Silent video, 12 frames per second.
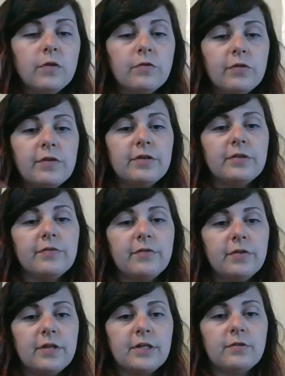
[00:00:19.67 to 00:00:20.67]
So there's a
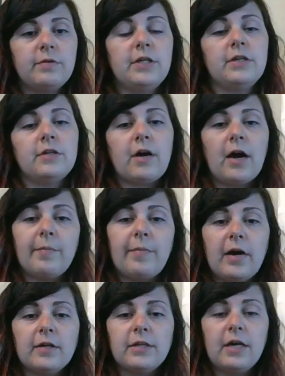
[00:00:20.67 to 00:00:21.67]
few things we need to talk
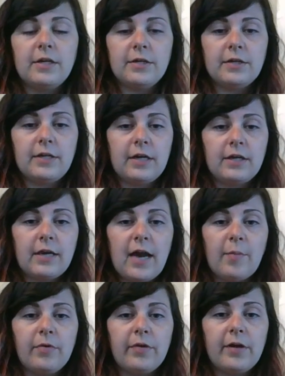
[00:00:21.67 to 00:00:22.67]
about to understand
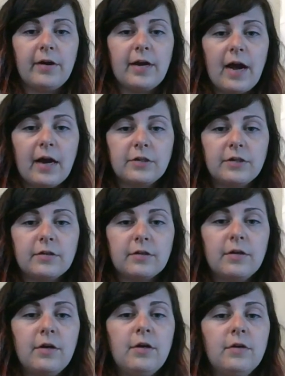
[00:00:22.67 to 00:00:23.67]
capillary action.
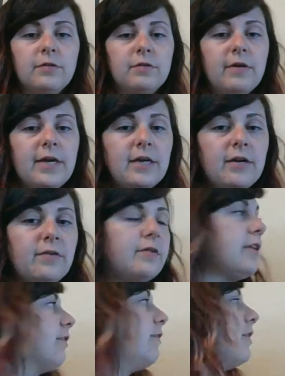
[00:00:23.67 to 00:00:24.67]
So right here in the
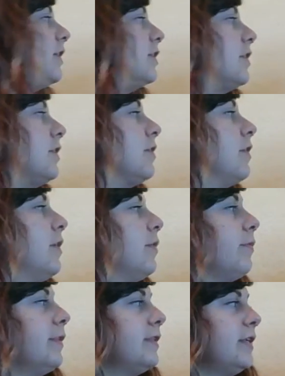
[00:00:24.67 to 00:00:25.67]
definition,
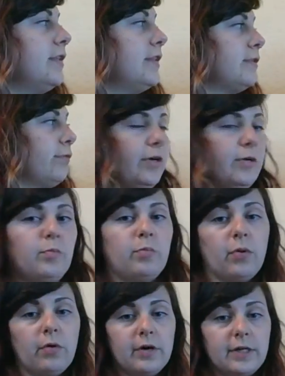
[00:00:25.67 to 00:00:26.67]
we see this word
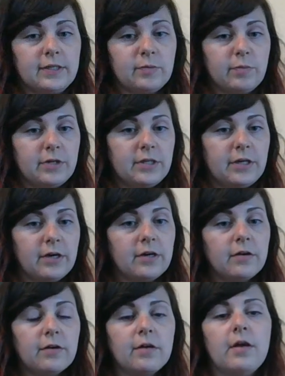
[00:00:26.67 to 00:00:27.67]
porous
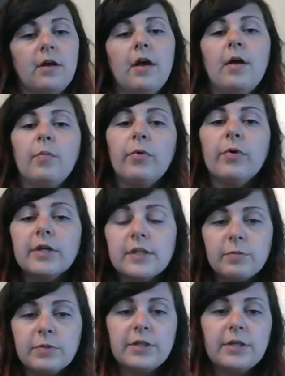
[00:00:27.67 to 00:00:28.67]
material.
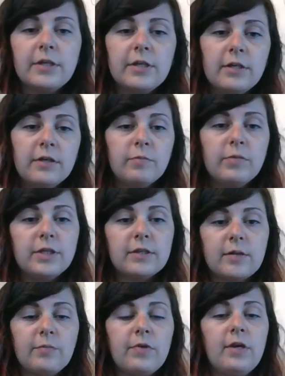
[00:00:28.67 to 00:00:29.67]
Porous material means
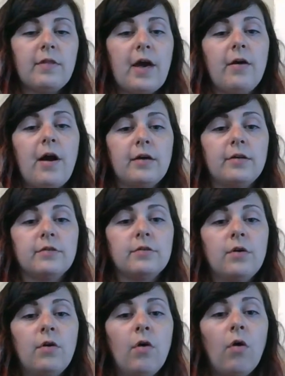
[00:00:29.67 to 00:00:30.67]
something that
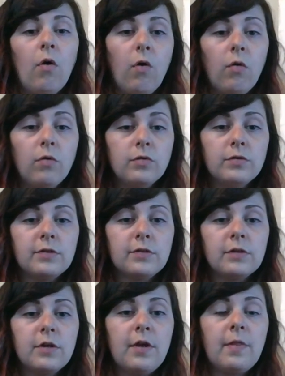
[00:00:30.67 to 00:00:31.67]
has
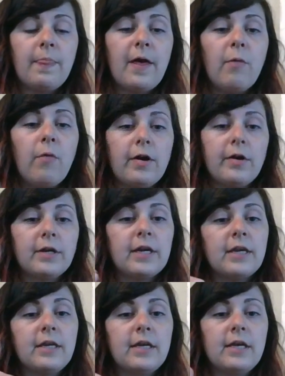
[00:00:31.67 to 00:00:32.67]
holes that water
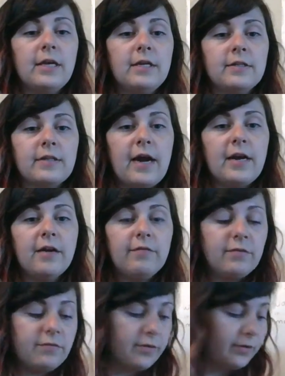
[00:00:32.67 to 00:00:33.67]
can get inside of
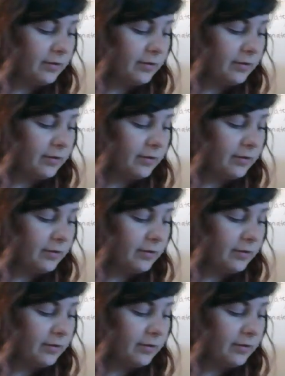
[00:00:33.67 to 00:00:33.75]
and fill